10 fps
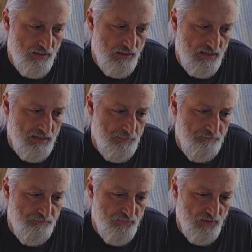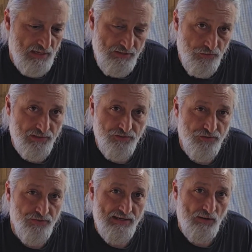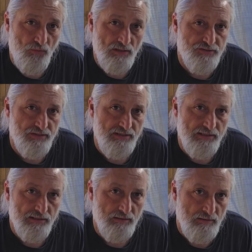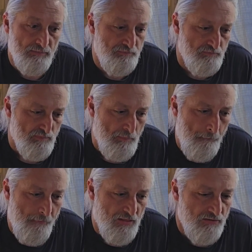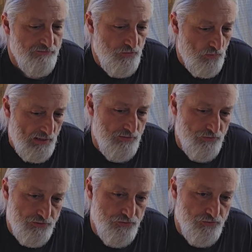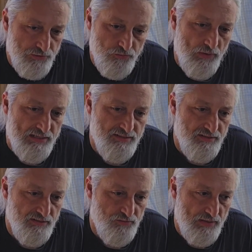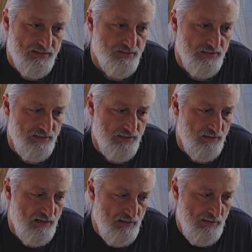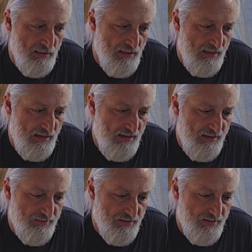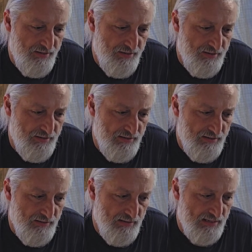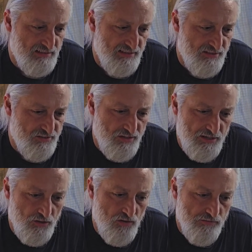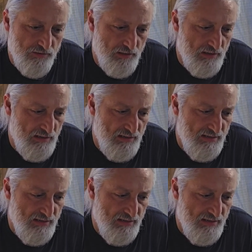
And you can do that once a year, or if you want, you can do it twice a year, and then like I said, start over.